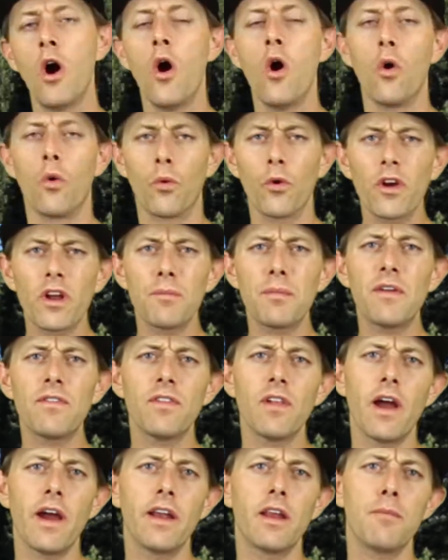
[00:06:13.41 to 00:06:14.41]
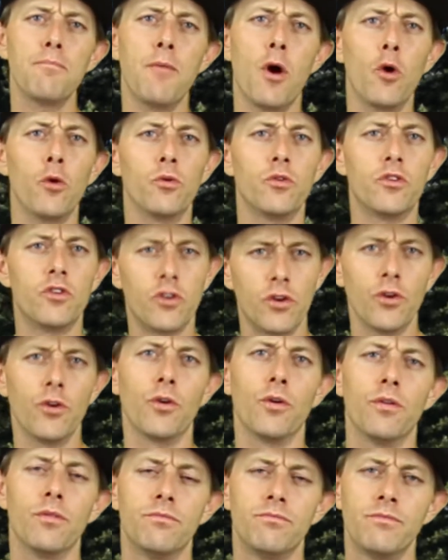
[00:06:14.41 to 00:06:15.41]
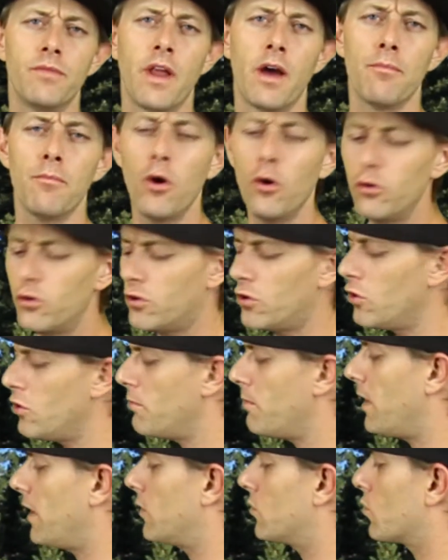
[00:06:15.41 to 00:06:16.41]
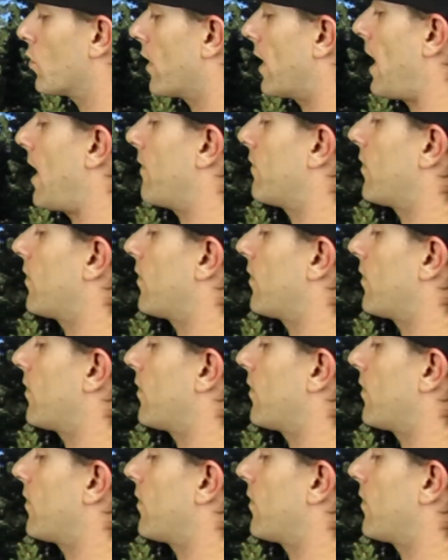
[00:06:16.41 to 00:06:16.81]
We're going to be flying in mode 2. Now mode 2 means we're going to have the